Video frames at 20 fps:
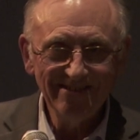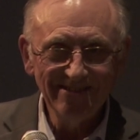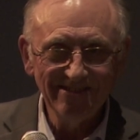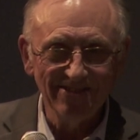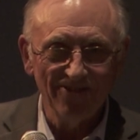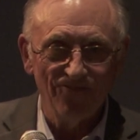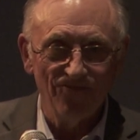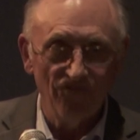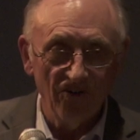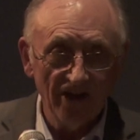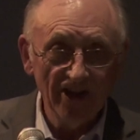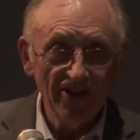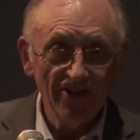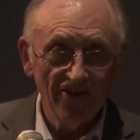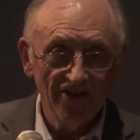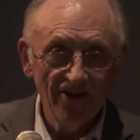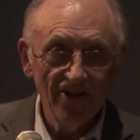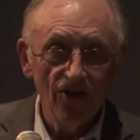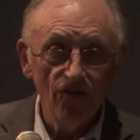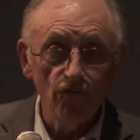The fight
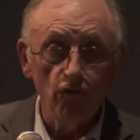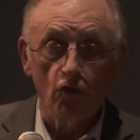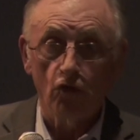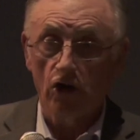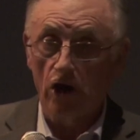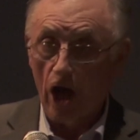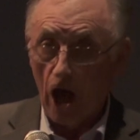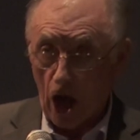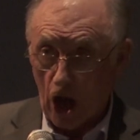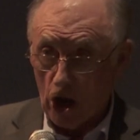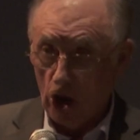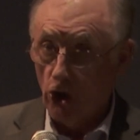for a